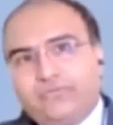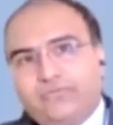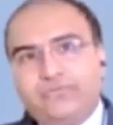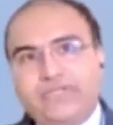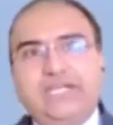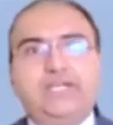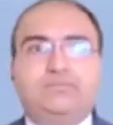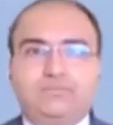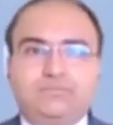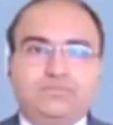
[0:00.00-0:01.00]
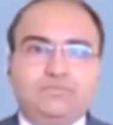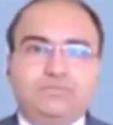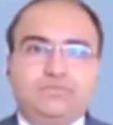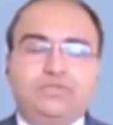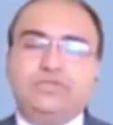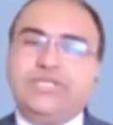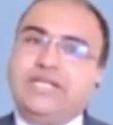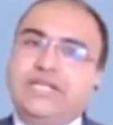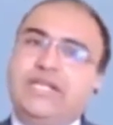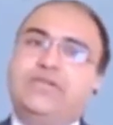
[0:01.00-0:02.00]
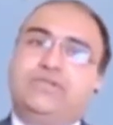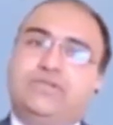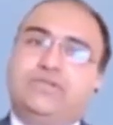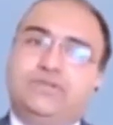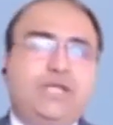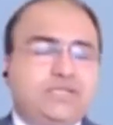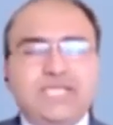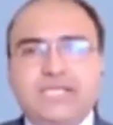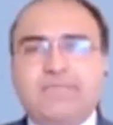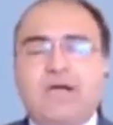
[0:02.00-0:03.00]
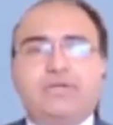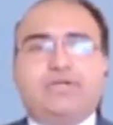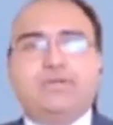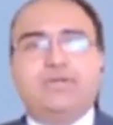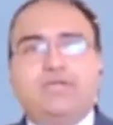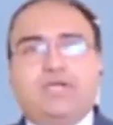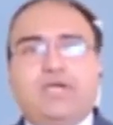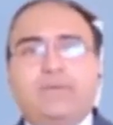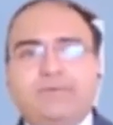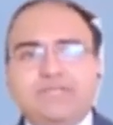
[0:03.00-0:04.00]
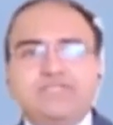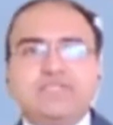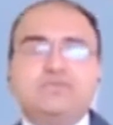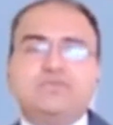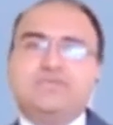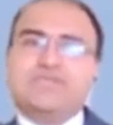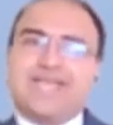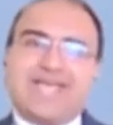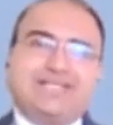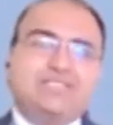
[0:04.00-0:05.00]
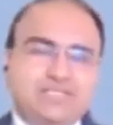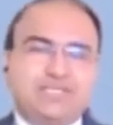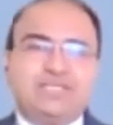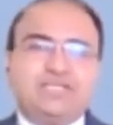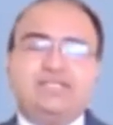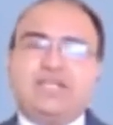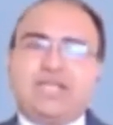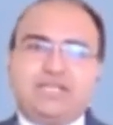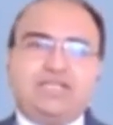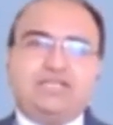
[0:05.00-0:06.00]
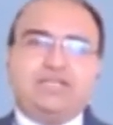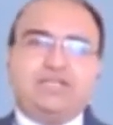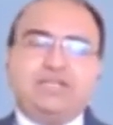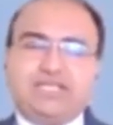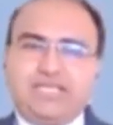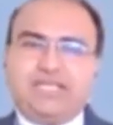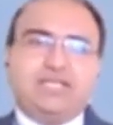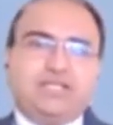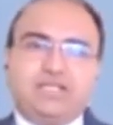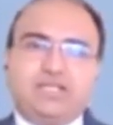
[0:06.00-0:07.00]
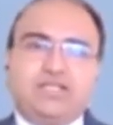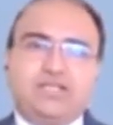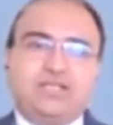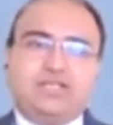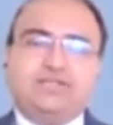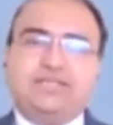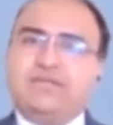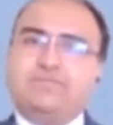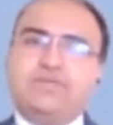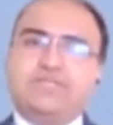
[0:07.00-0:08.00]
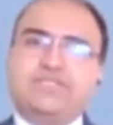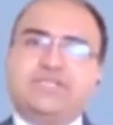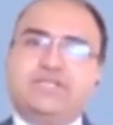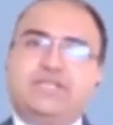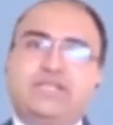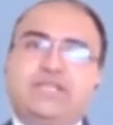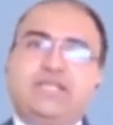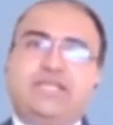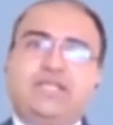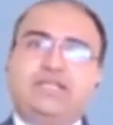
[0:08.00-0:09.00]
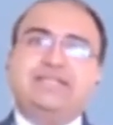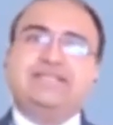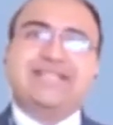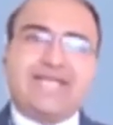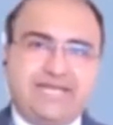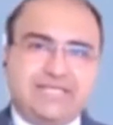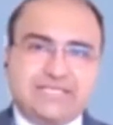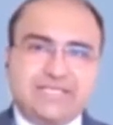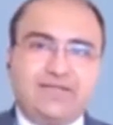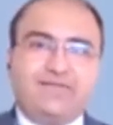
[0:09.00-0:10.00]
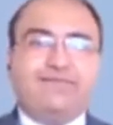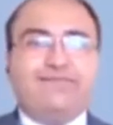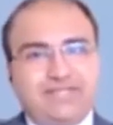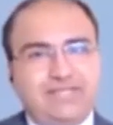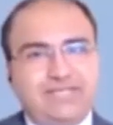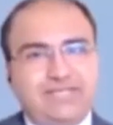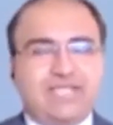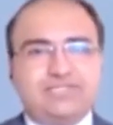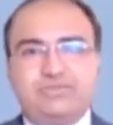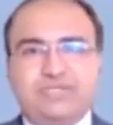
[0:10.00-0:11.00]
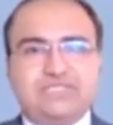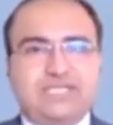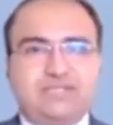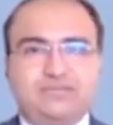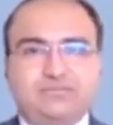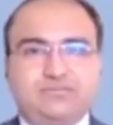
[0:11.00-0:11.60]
of freedom to the individual. Think about it. A person who's actually running a gig, that person decides when he has to do his gig.